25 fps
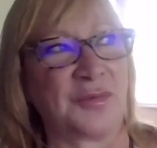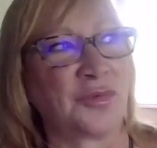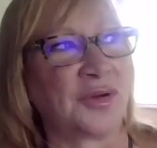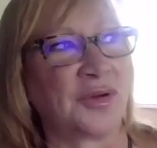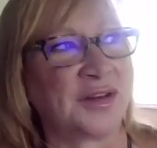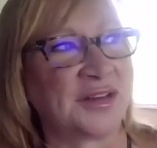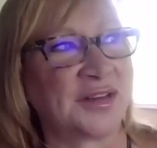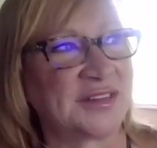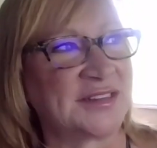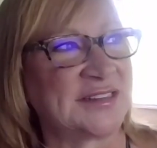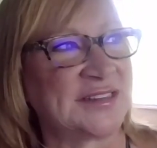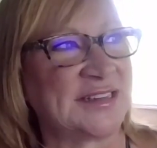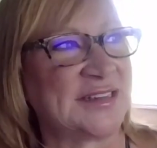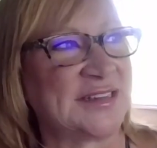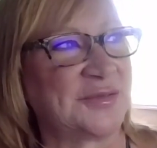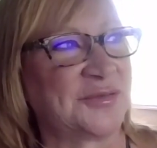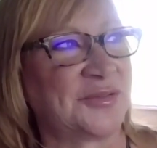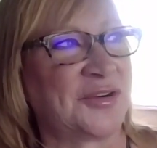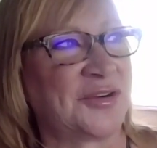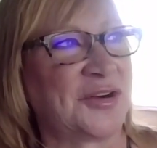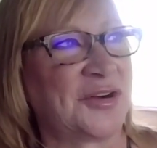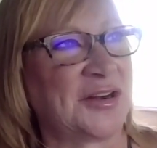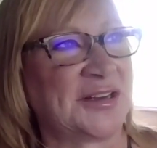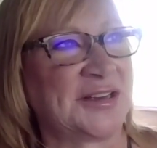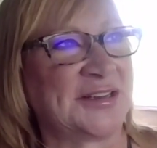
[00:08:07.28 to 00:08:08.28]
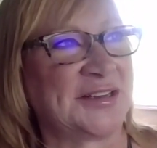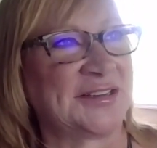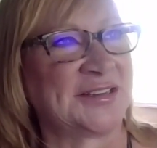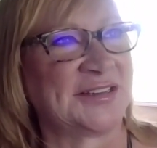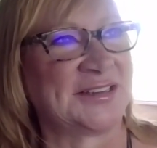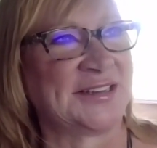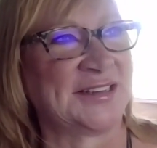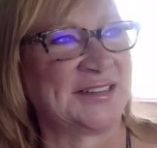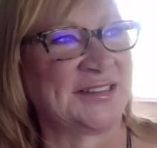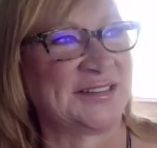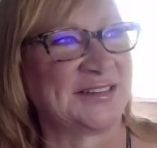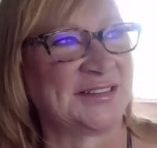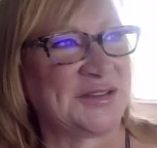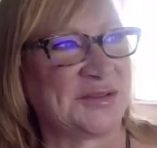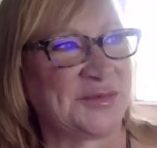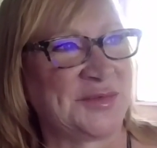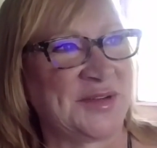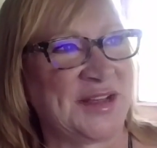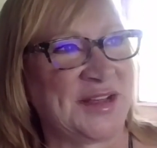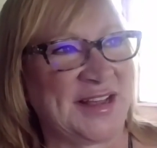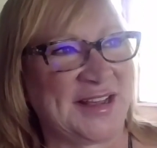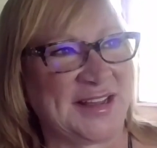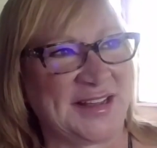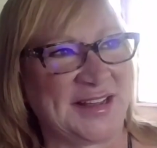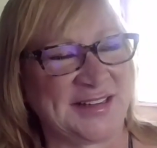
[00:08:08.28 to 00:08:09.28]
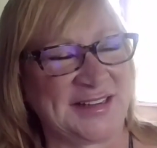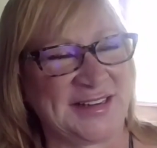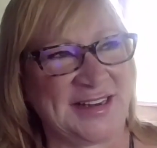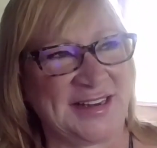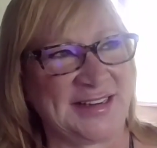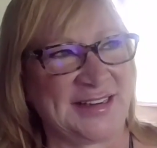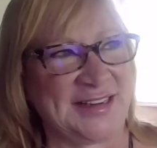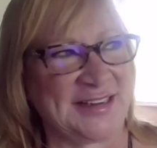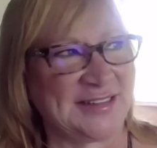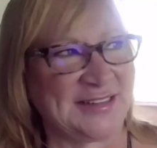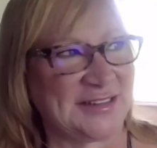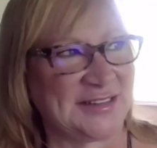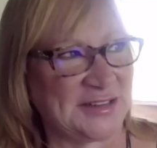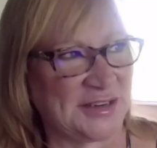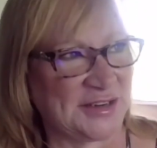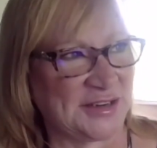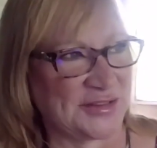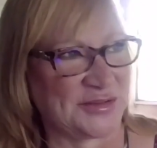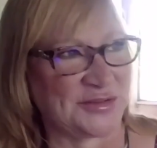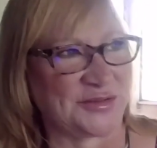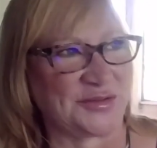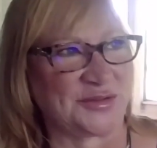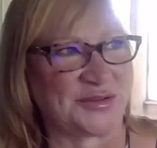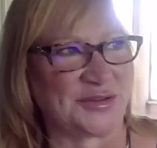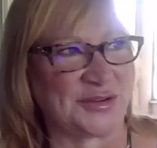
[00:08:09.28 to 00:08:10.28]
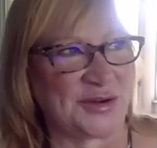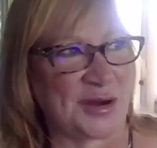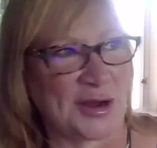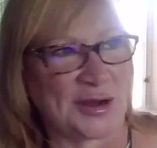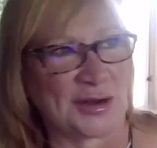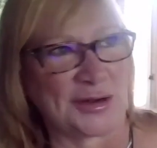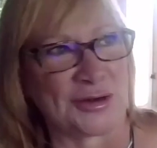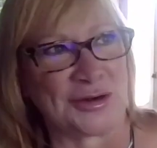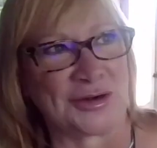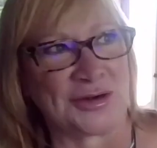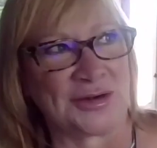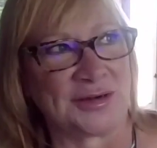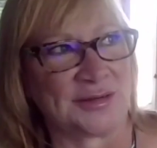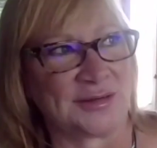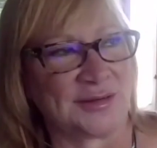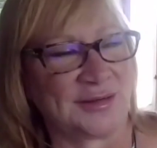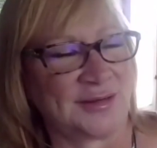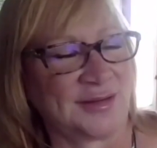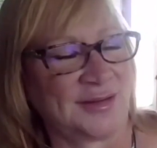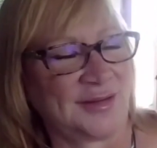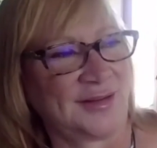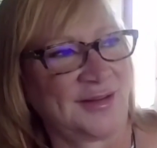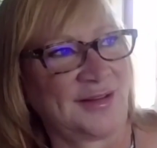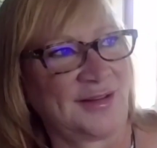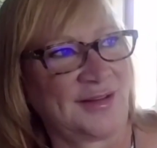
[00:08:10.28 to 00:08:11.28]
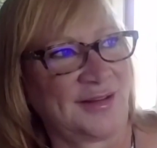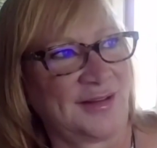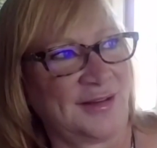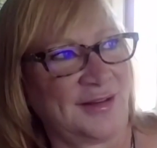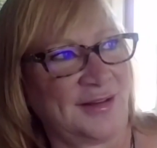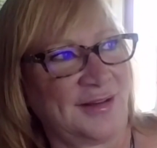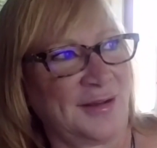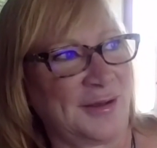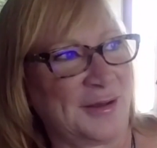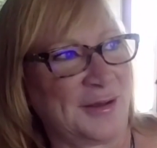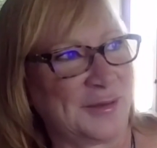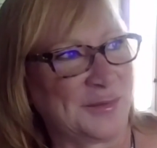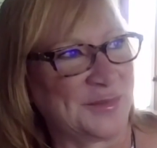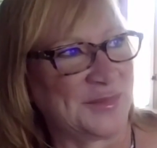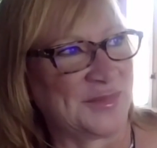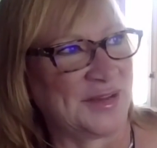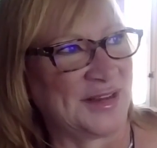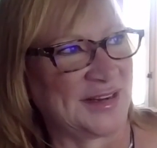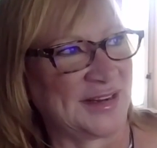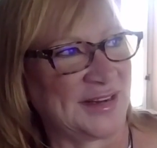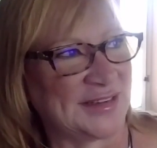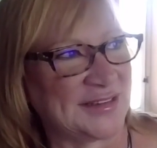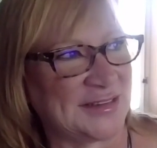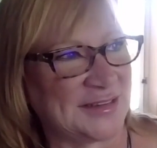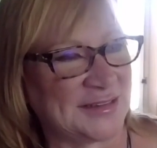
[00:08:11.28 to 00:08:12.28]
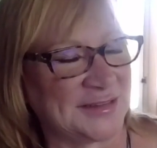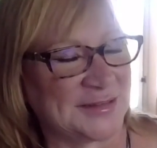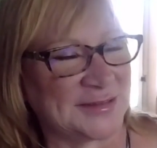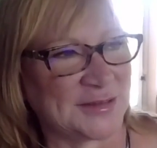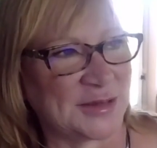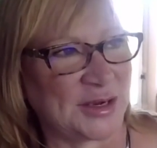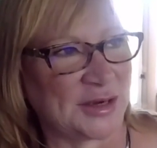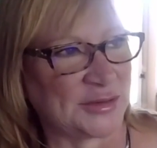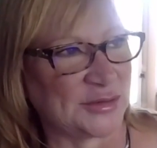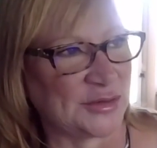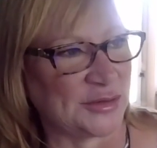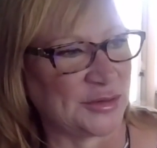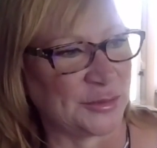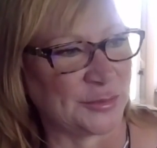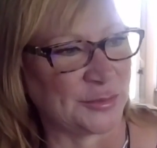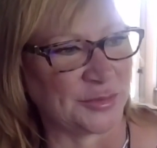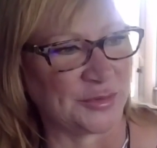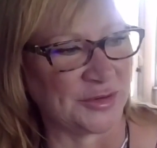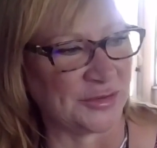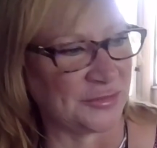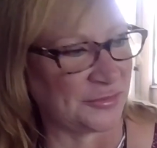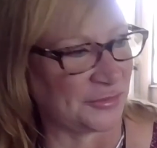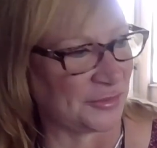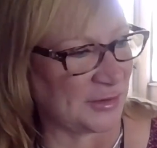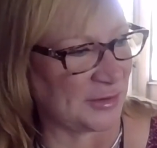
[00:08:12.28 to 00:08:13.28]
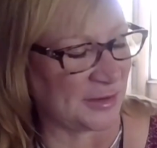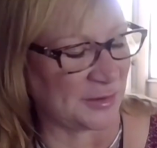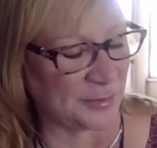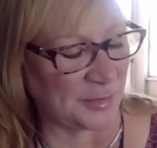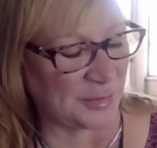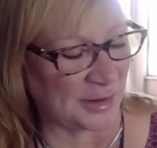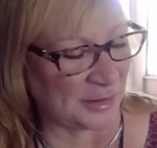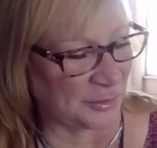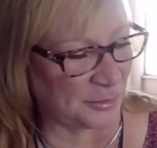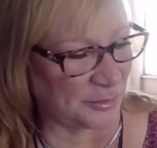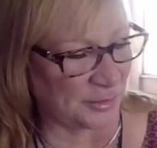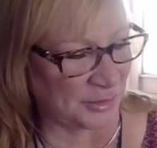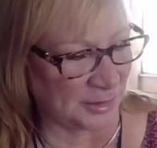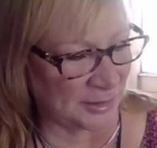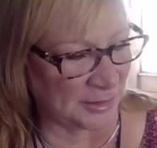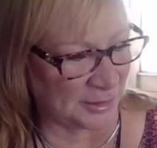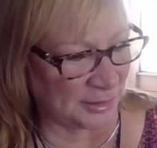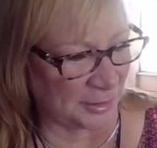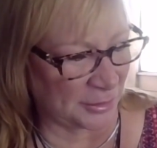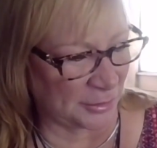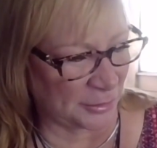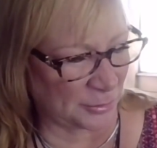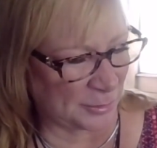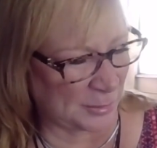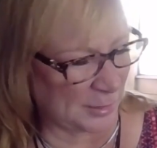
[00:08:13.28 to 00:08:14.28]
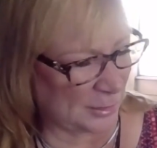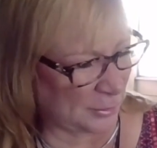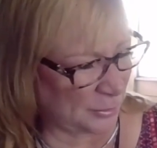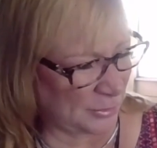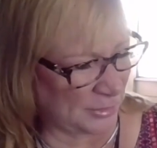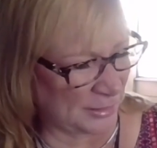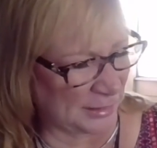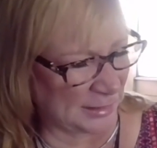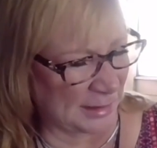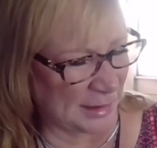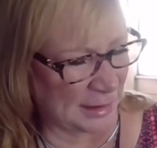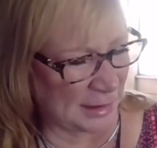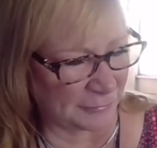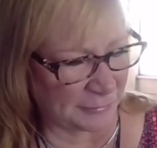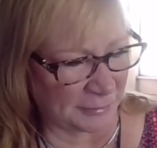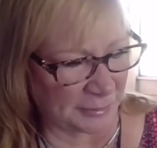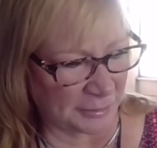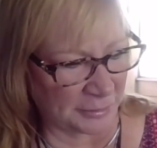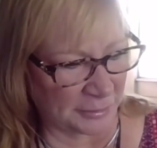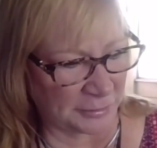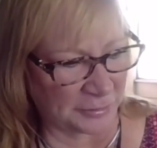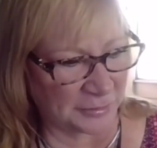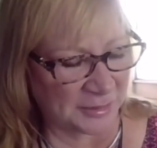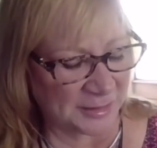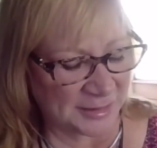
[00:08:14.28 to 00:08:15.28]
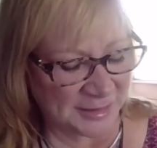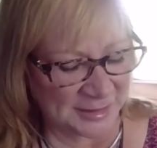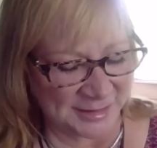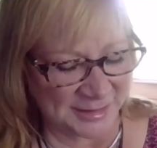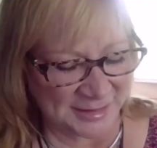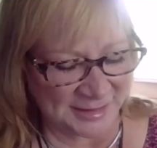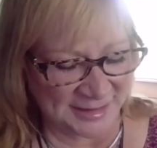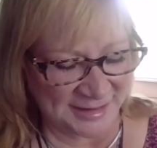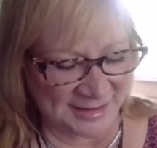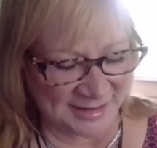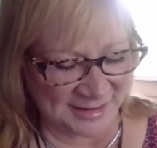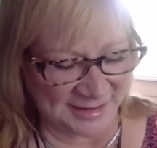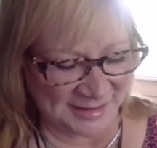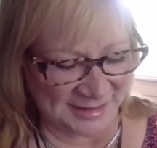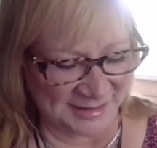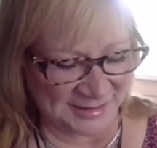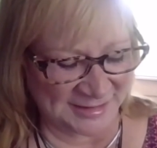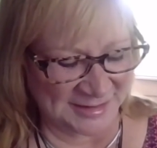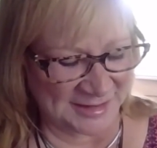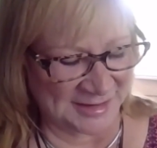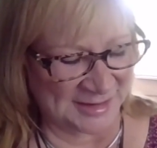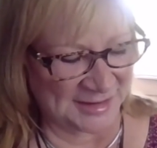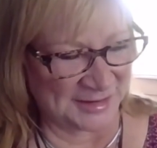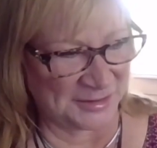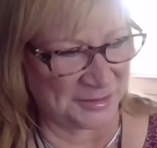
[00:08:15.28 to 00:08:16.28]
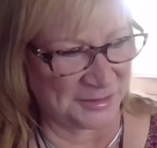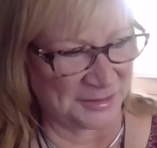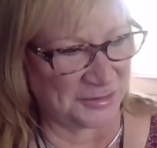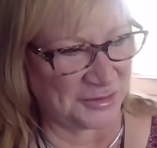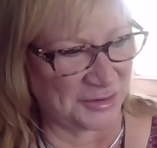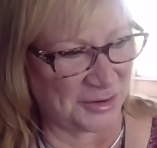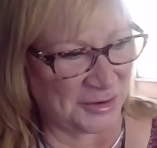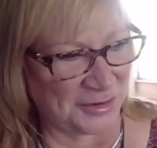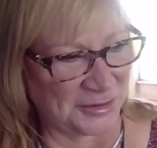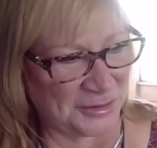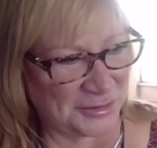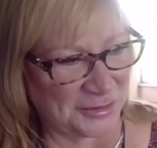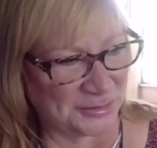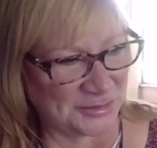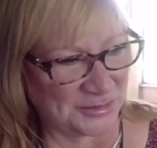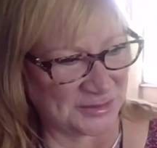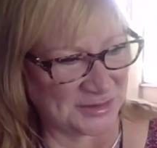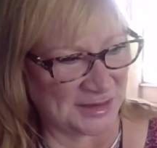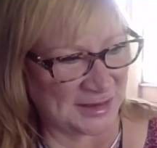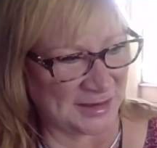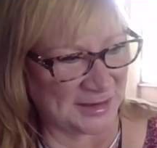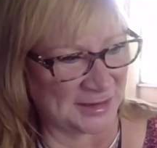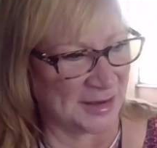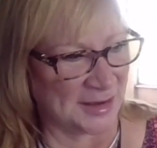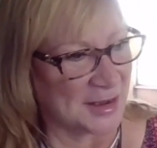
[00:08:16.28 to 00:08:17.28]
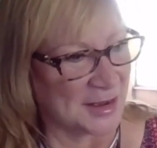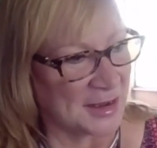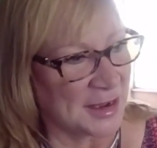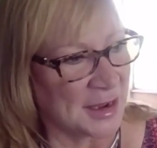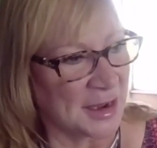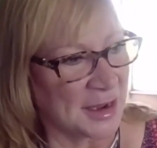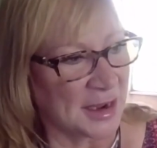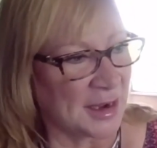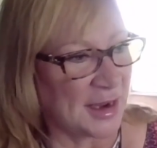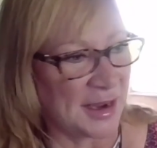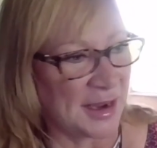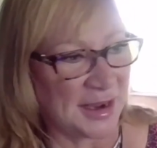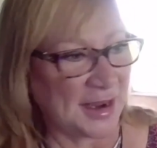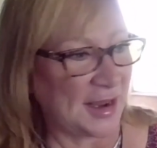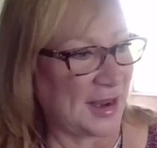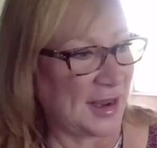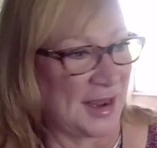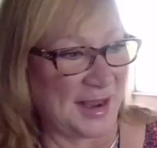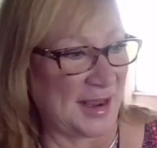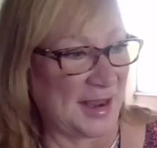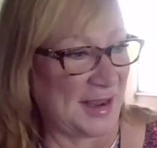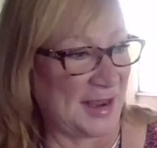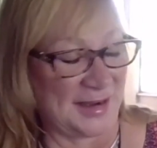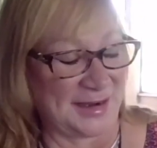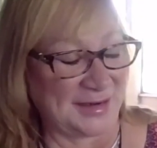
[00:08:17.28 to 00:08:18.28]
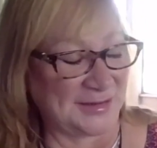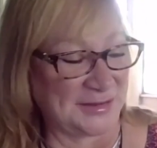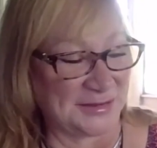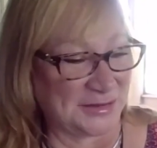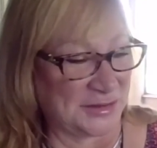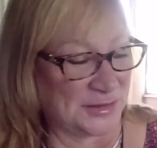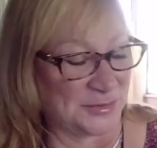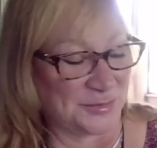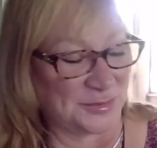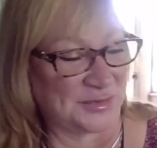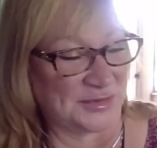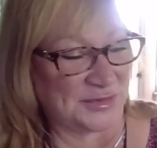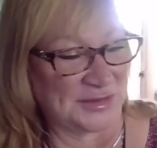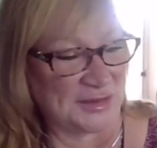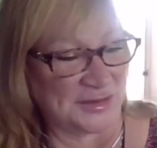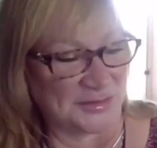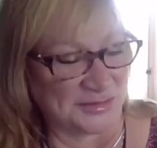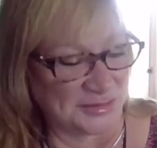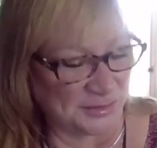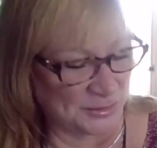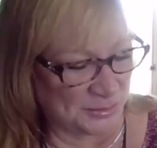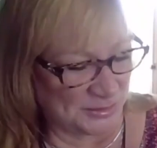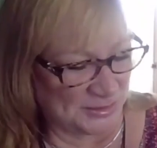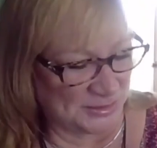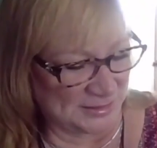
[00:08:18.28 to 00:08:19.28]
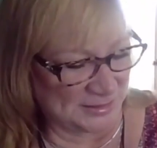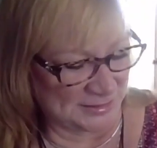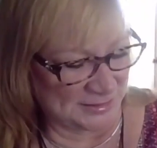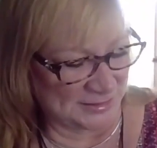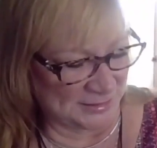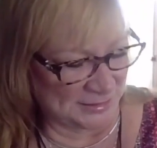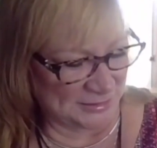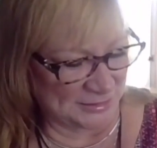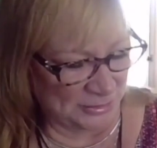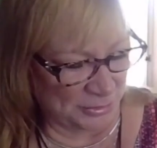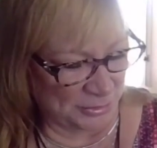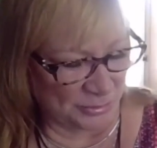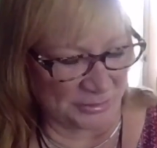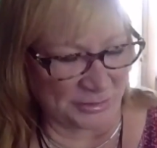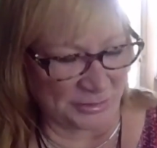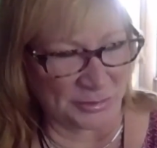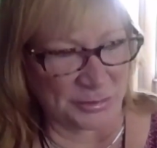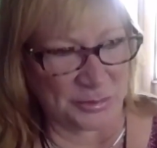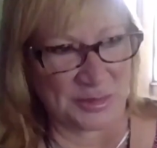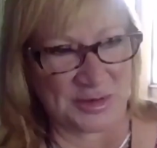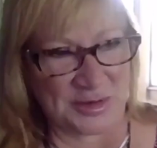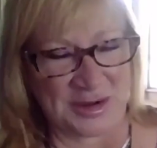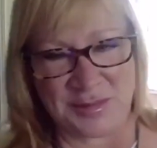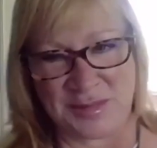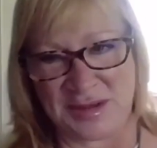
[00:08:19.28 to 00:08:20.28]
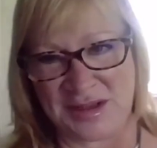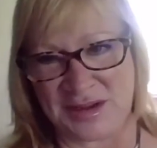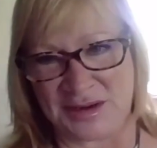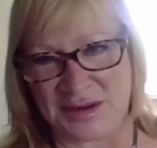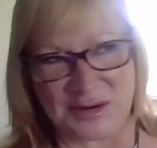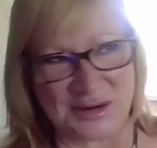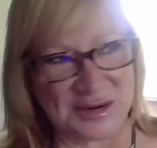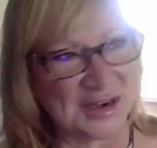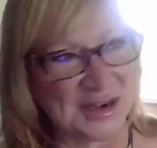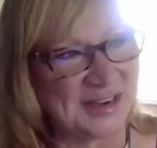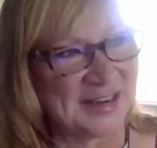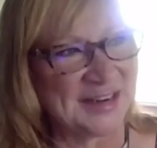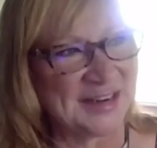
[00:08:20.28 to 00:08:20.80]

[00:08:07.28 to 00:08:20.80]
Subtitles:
want to see Veronica again so bad. I got to talk to her daughter, and I got to talk to her briefly about a week and a half ago. And her daughter was like, I just couldn't believe she was so little when I met her.